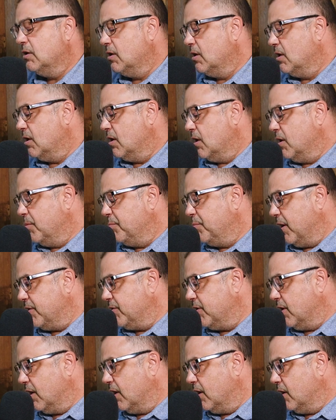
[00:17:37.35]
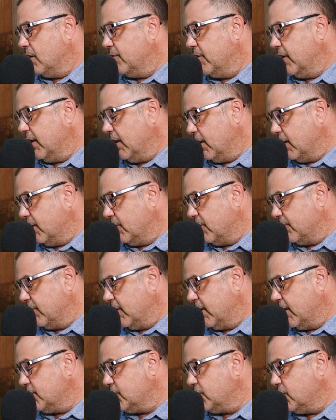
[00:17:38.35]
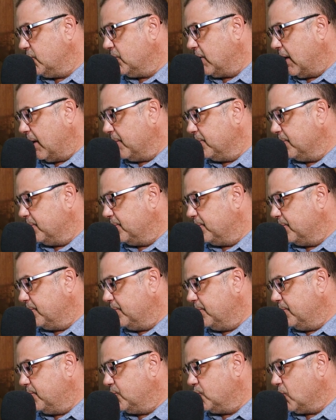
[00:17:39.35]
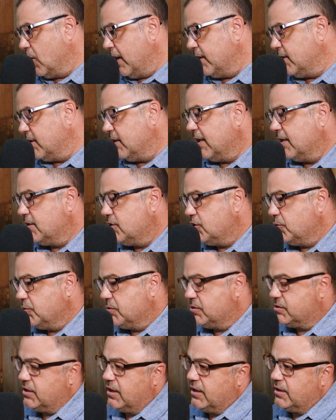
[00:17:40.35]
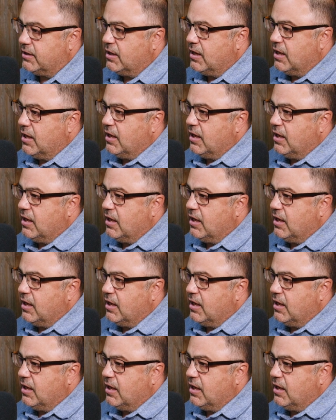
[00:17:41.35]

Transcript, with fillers: Yeah. But the the the issue that I'm trying to get to is that.